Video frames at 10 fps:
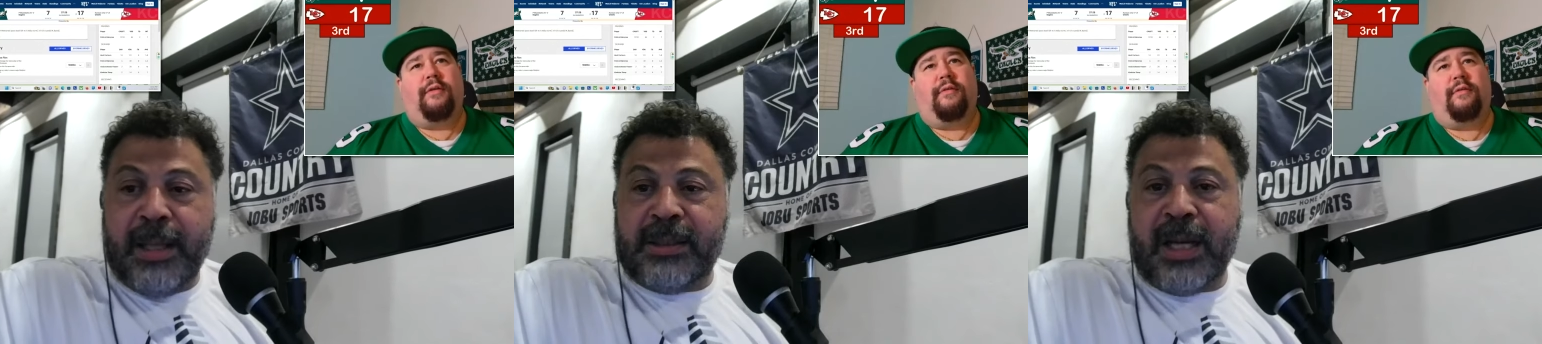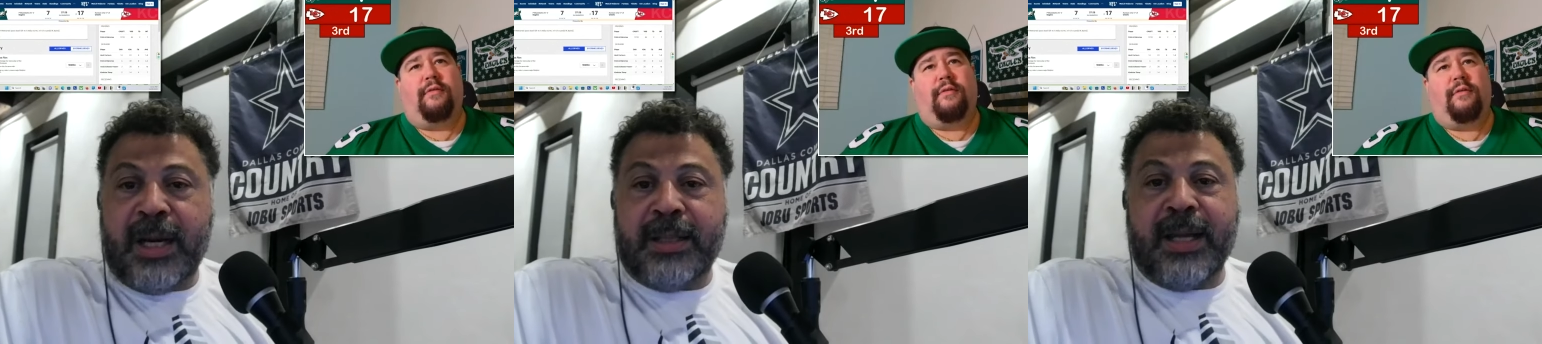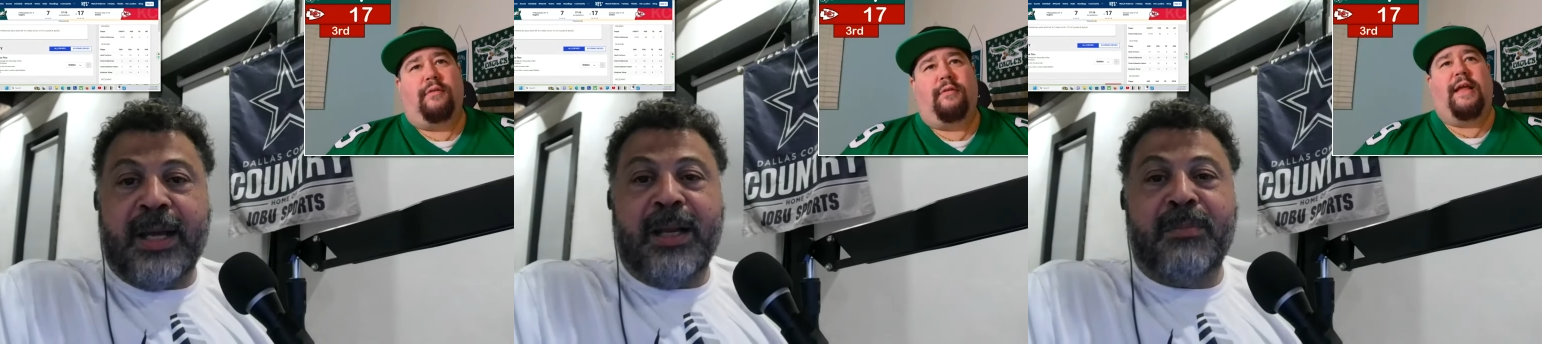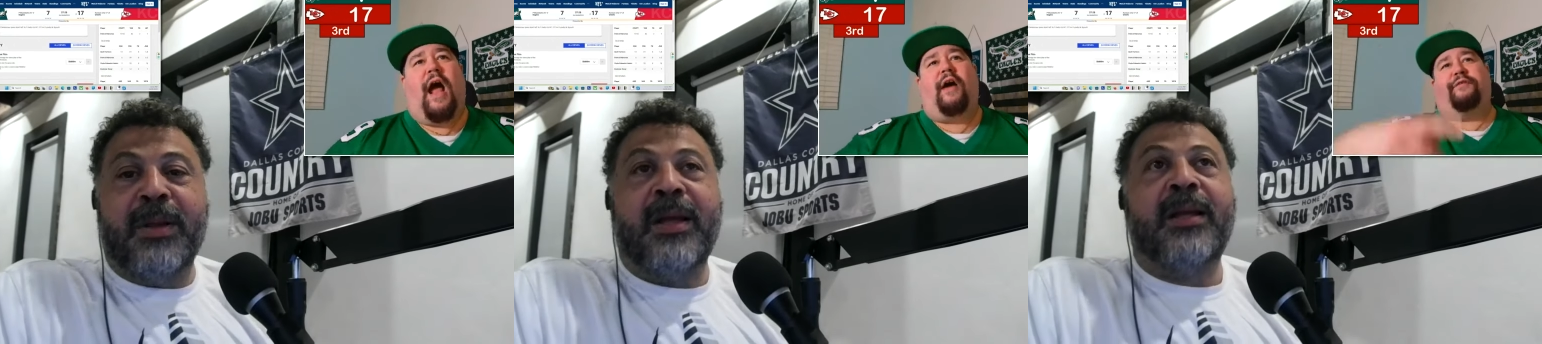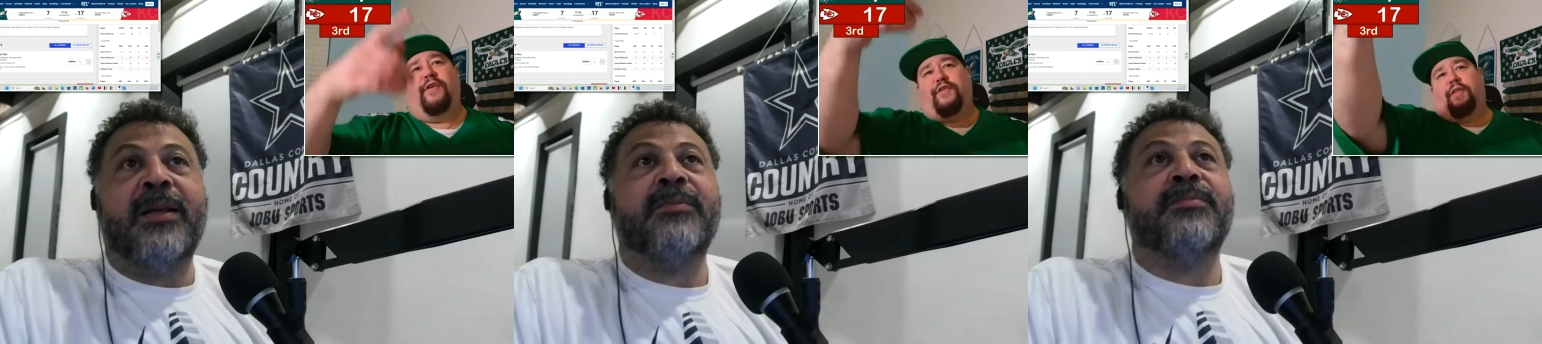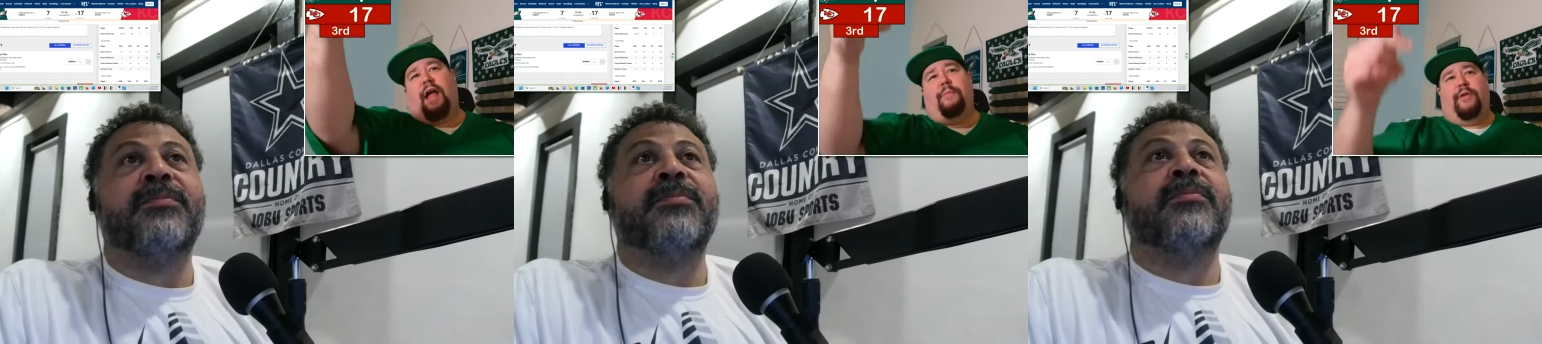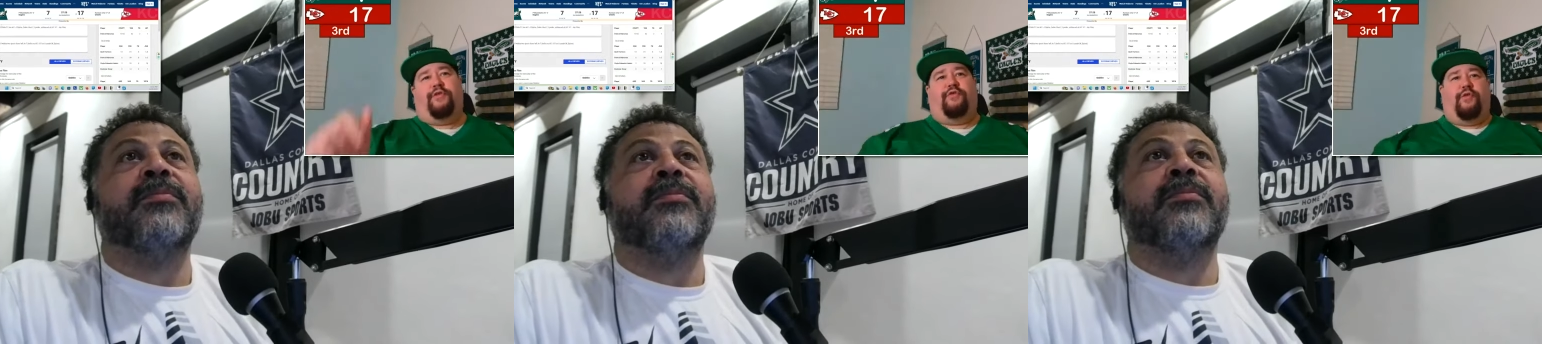Speaker 1: Shout out to Eddie hey, B.
Speaker 2: Offensive
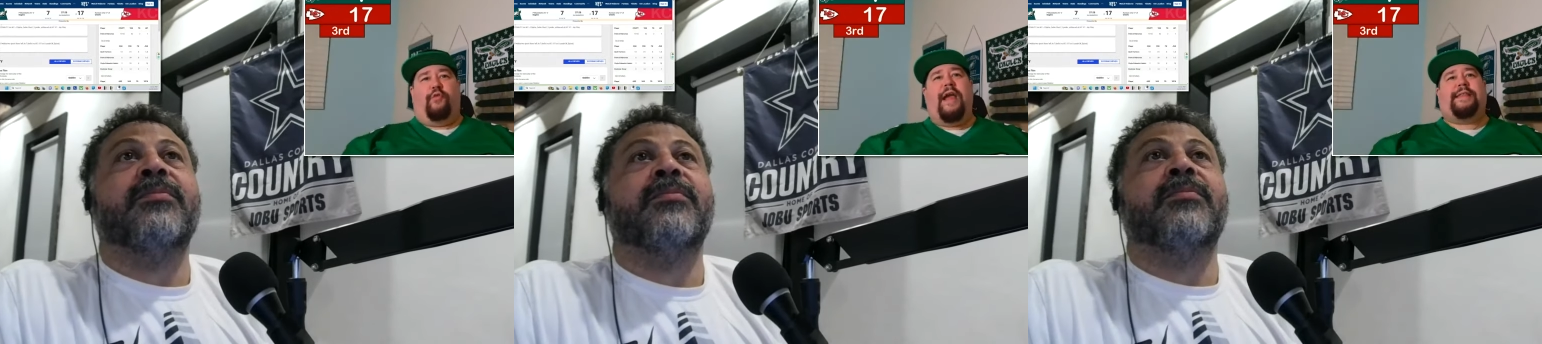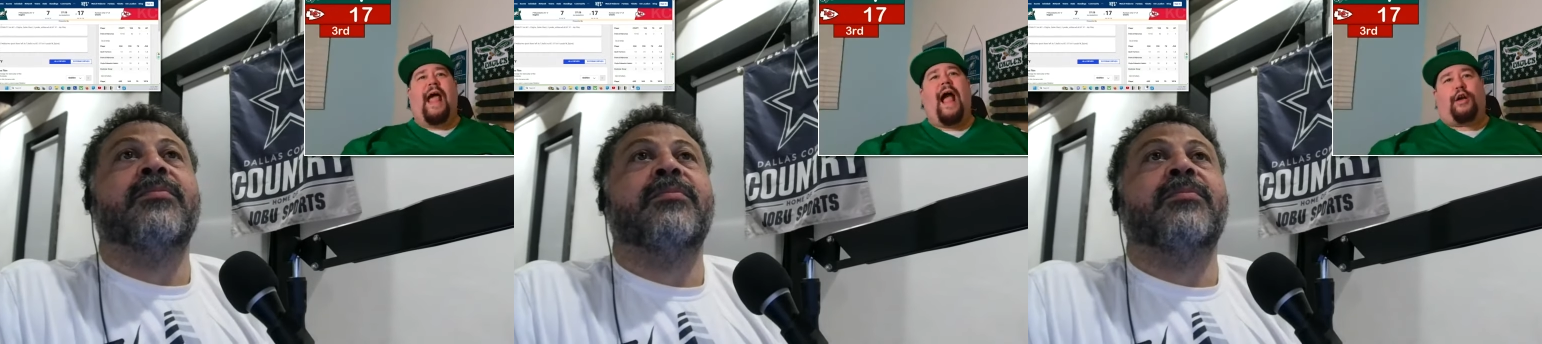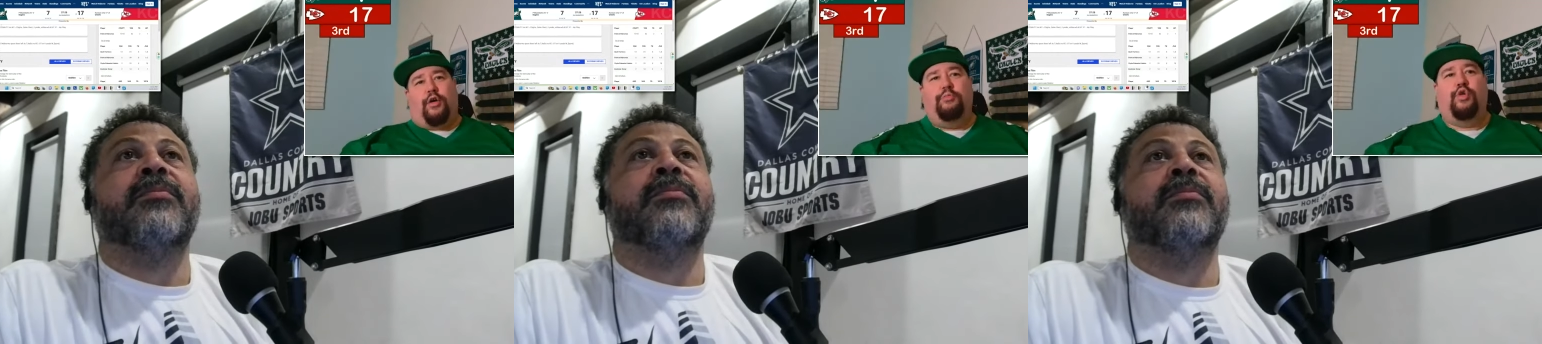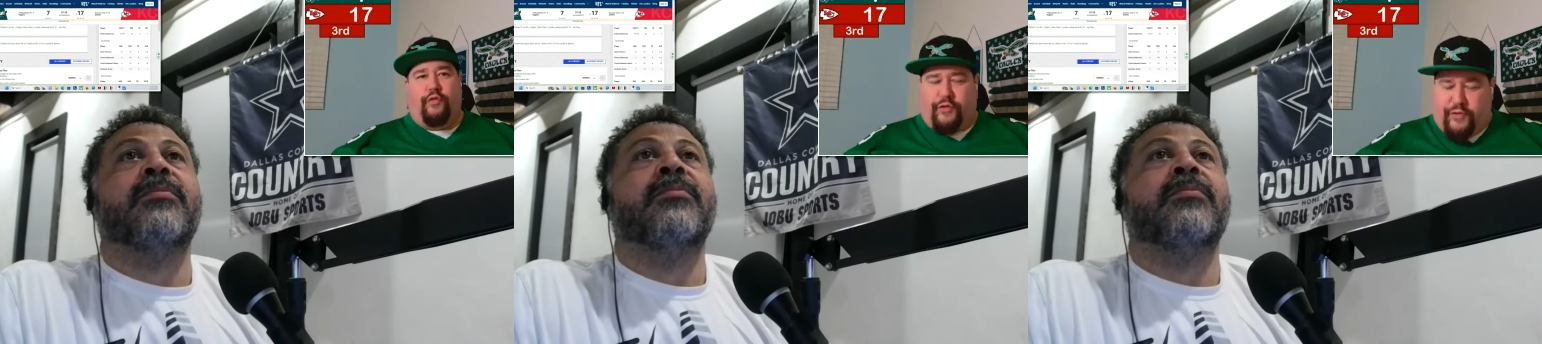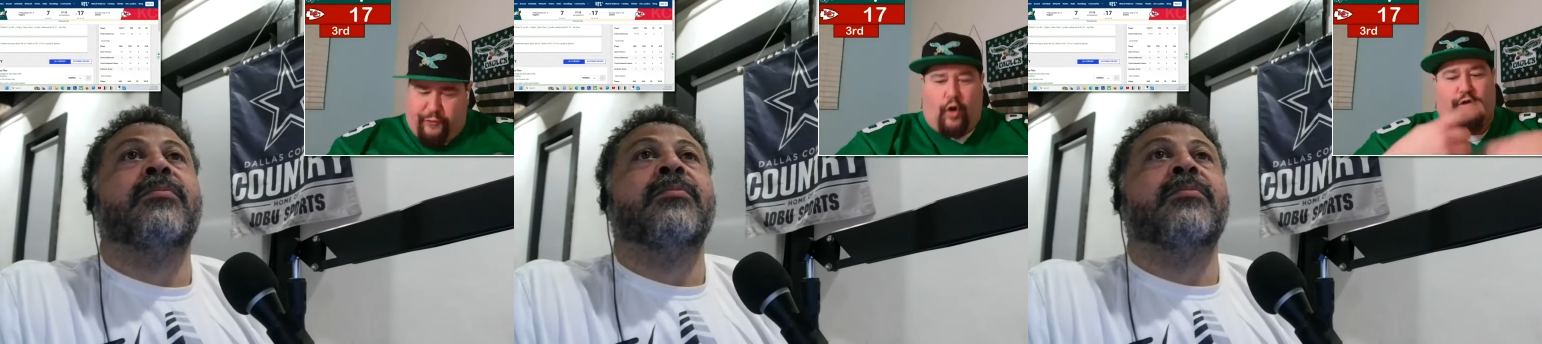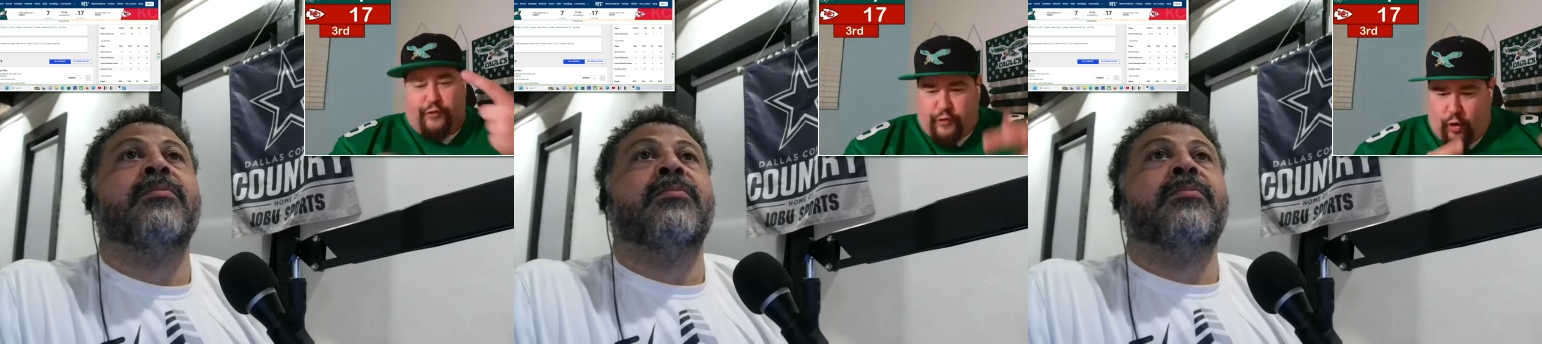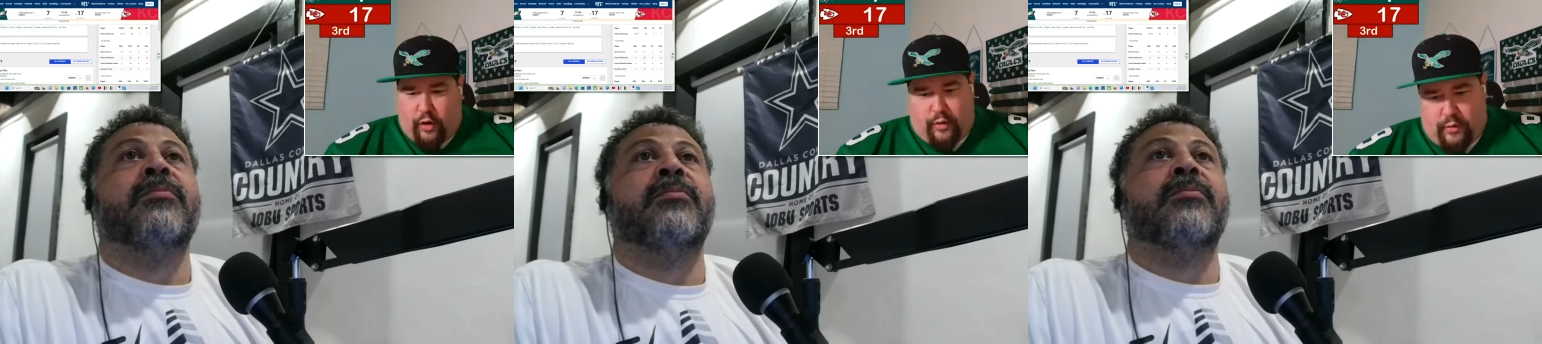lineman, the right tackle move. False start.